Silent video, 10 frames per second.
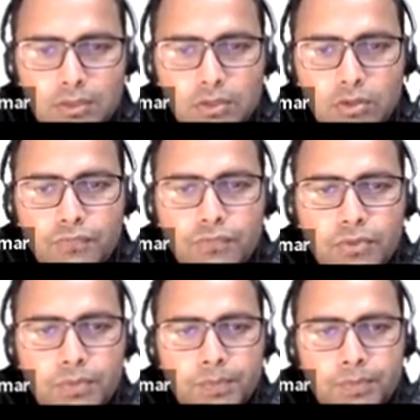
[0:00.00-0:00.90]
top
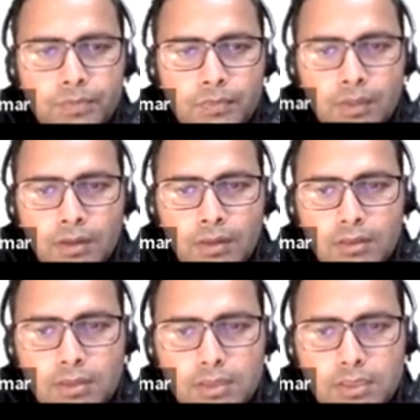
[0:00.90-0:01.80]
view,
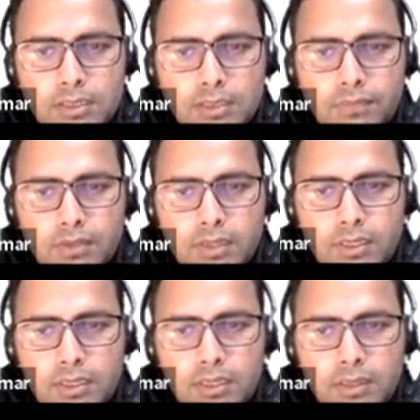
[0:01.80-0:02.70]
this is front,